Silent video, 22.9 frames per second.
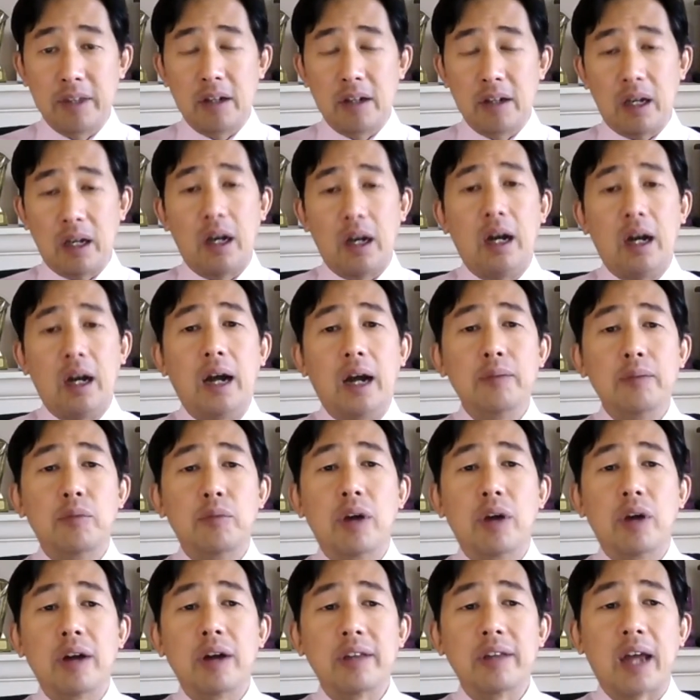I'd
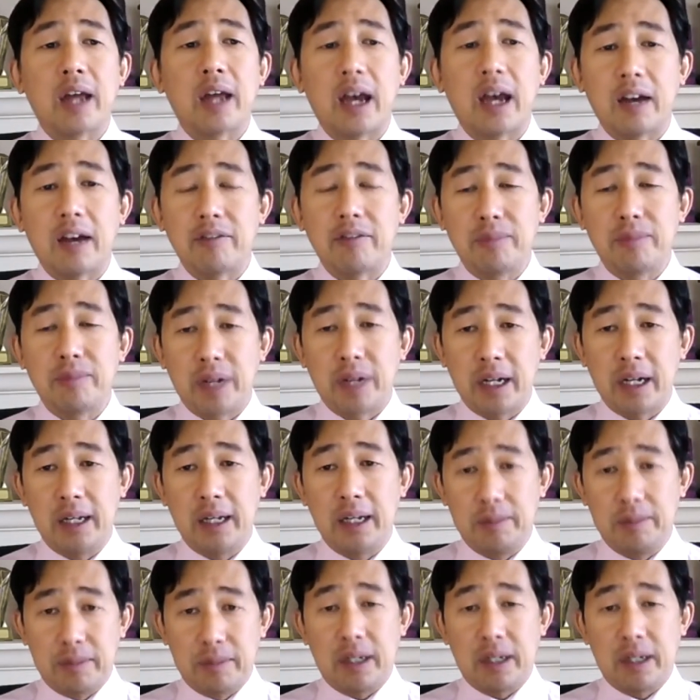rather have my
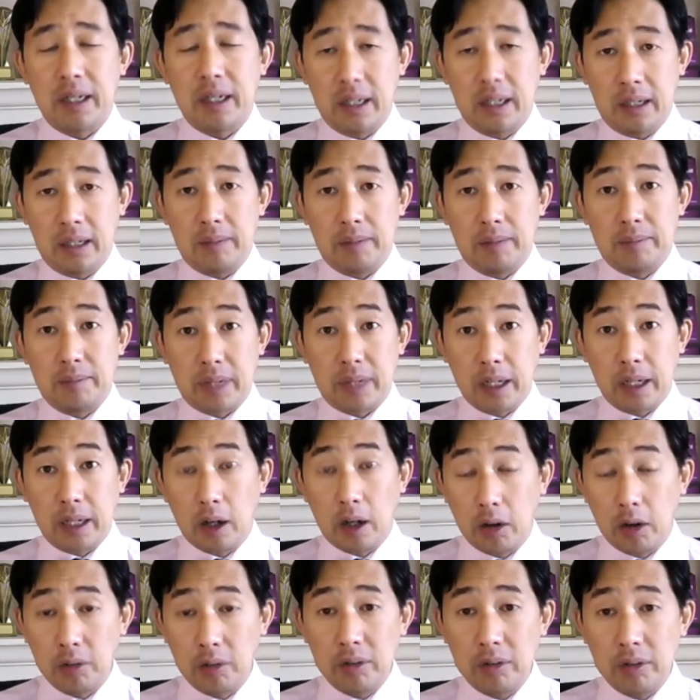
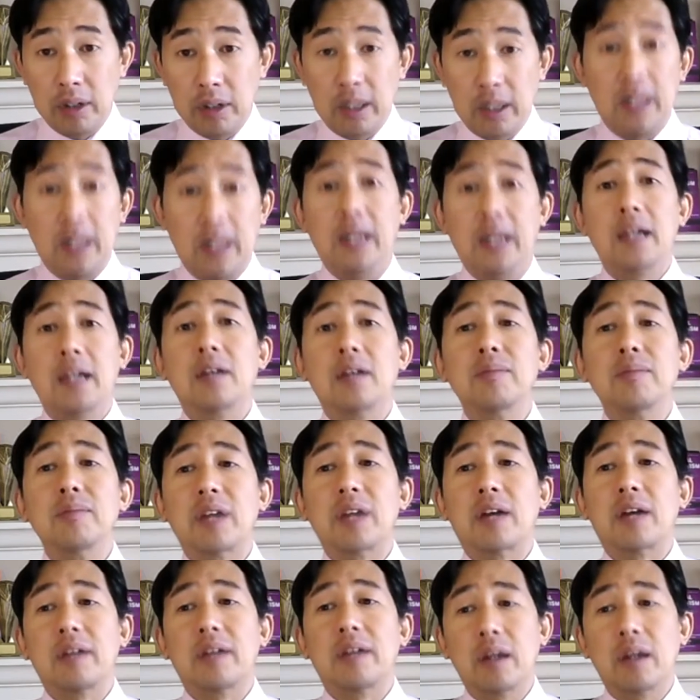own income
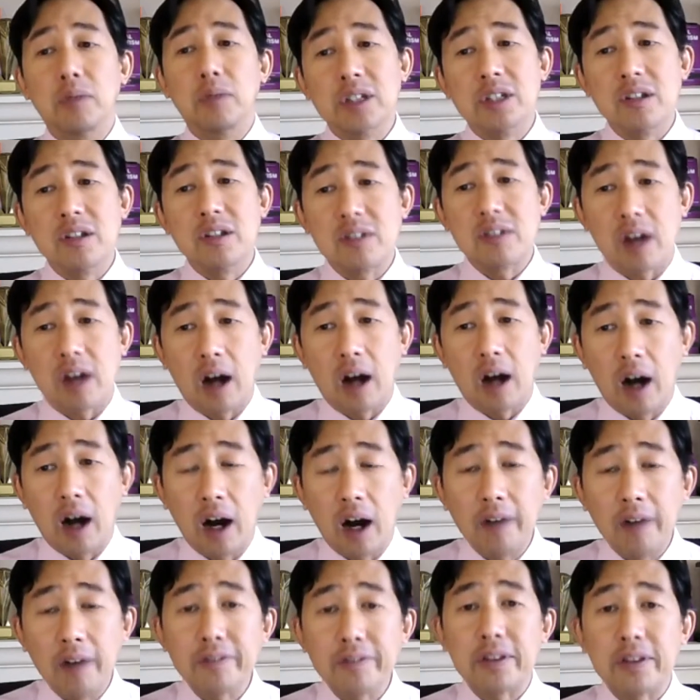down here, which is
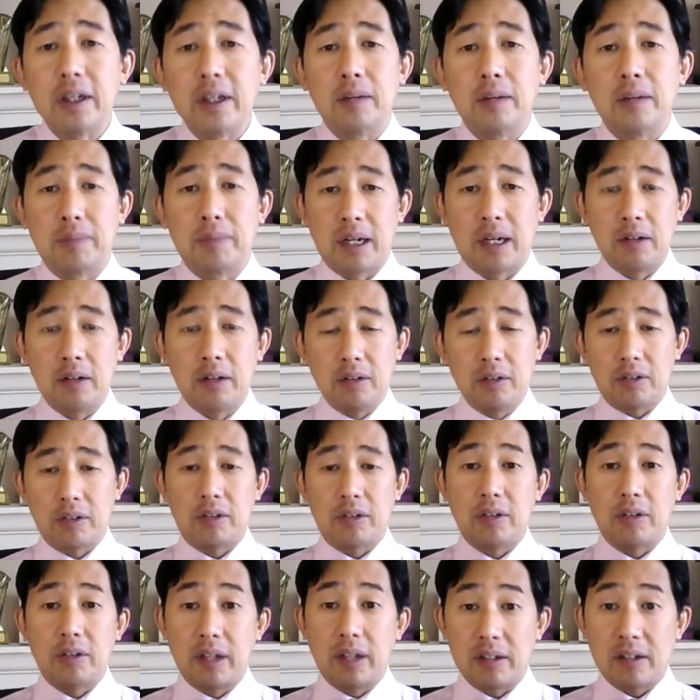half the amount,
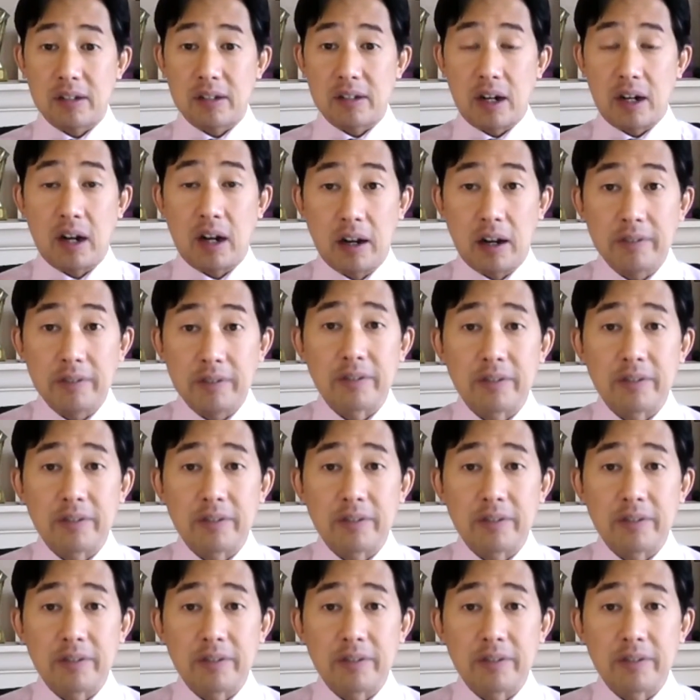so that's half,